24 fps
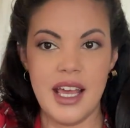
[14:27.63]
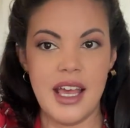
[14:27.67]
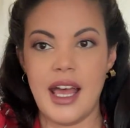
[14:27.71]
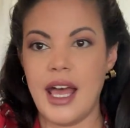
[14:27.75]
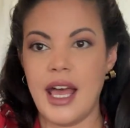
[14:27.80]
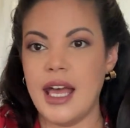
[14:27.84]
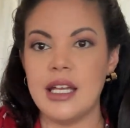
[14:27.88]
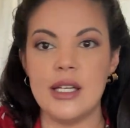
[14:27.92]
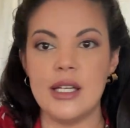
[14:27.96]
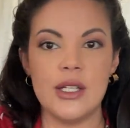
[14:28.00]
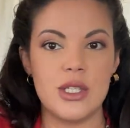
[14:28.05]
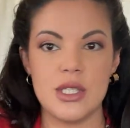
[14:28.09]

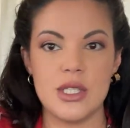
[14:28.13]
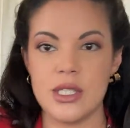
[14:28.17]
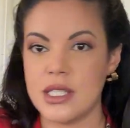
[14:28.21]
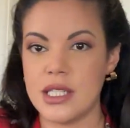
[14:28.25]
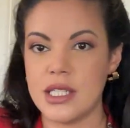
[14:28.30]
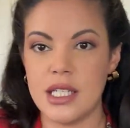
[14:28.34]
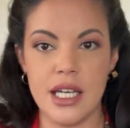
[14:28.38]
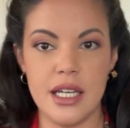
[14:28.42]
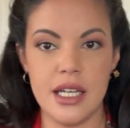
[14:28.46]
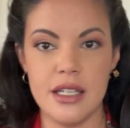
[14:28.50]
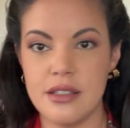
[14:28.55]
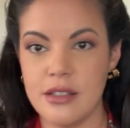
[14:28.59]
And it just
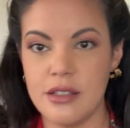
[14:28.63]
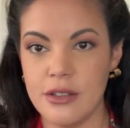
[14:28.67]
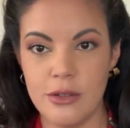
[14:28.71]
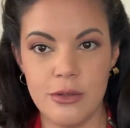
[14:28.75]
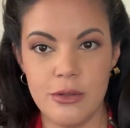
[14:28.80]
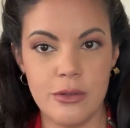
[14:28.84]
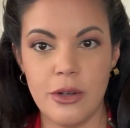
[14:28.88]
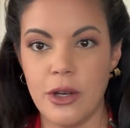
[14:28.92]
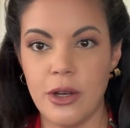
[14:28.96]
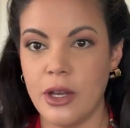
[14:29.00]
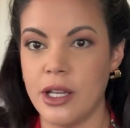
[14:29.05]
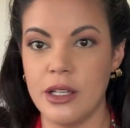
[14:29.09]
ties in the
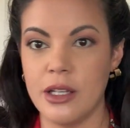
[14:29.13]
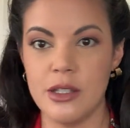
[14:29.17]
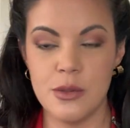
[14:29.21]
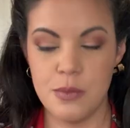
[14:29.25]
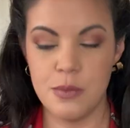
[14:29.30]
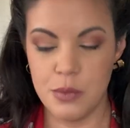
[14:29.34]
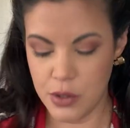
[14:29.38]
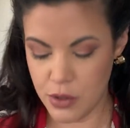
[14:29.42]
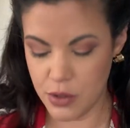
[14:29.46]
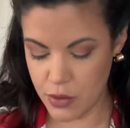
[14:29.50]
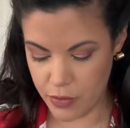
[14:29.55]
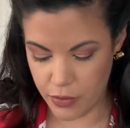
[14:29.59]
front, and it's
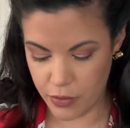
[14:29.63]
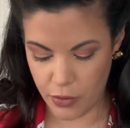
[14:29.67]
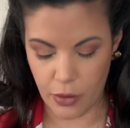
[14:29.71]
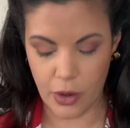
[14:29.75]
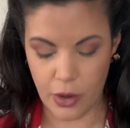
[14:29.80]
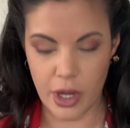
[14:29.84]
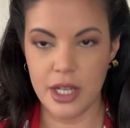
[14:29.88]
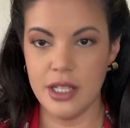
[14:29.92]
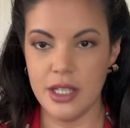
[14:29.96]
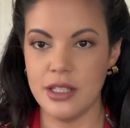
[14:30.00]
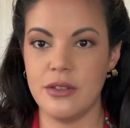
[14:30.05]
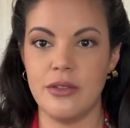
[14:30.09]
beautiful,
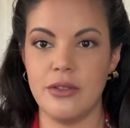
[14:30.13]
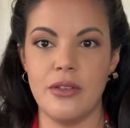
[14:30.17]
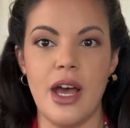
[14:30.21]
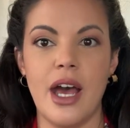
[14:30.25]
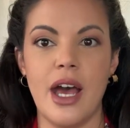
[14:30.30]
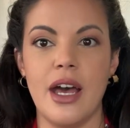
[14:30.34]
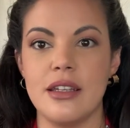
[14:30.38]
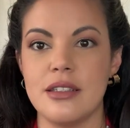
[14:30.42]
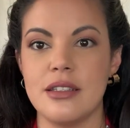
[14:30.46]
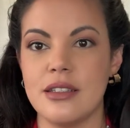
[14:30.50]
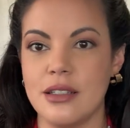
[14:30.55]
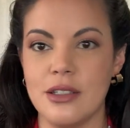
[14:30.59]
and it's
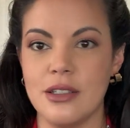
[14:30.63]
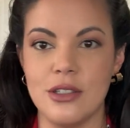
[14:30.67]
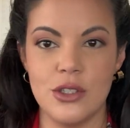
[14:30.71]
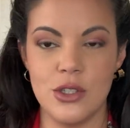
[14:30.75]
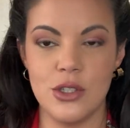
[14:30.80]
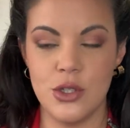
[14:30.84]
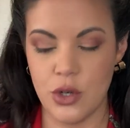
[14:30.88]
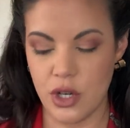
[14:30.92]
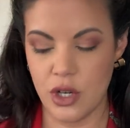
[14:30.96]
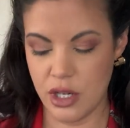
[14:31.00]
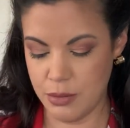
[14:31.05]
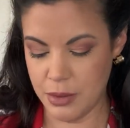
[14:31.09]
fast, and it's
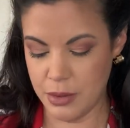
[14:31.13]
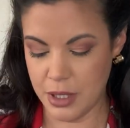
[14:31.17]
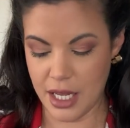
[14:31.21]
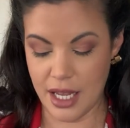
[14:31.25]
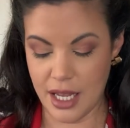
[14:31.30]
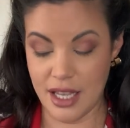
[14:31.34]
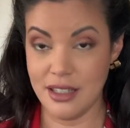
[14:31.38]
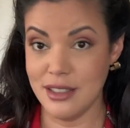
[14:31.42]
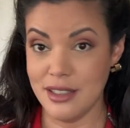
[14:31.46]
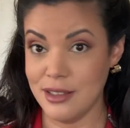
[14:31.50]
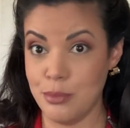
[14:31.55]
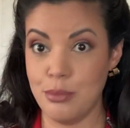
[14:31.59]
drapey,
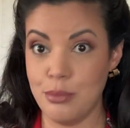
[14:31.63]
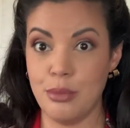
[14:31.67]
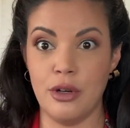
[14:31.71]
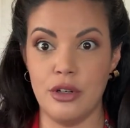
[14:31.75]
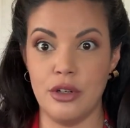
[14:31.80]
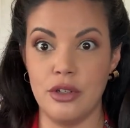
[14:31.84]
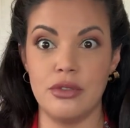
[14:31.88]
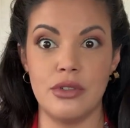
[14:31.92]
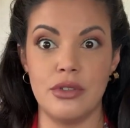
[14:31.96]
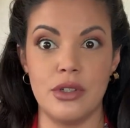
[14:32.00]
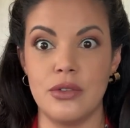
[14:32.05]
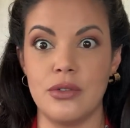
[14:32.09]
and it's
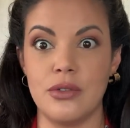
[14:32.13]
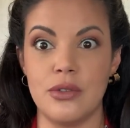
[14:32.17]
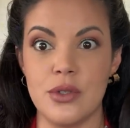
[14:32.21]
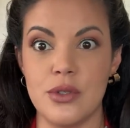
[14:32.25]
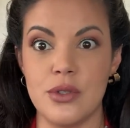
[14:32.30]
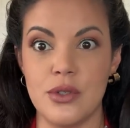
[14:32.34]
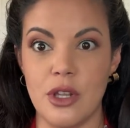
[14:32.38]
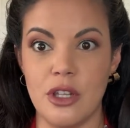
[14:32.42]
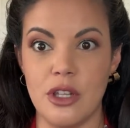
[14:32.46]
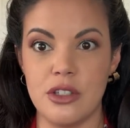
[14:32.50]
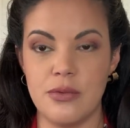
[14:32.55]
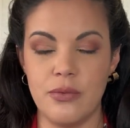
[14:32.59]
perfect for
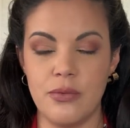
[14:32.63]
shows.